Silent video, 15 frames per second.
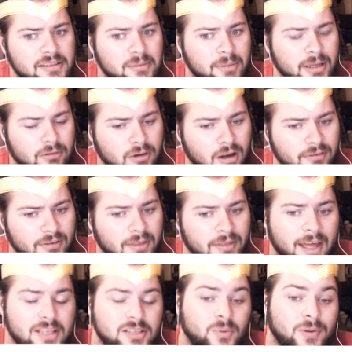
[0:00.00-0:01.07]
a bit rough, and
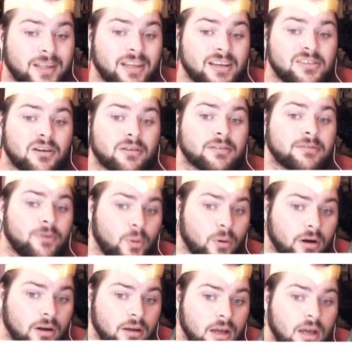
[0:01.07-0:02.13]
that's what the Kickstarter's
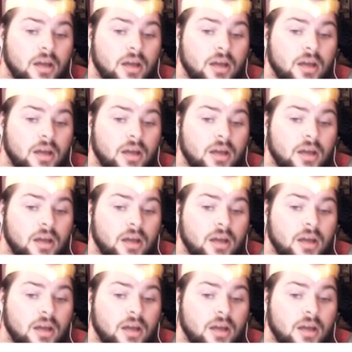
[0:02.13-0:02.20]
for,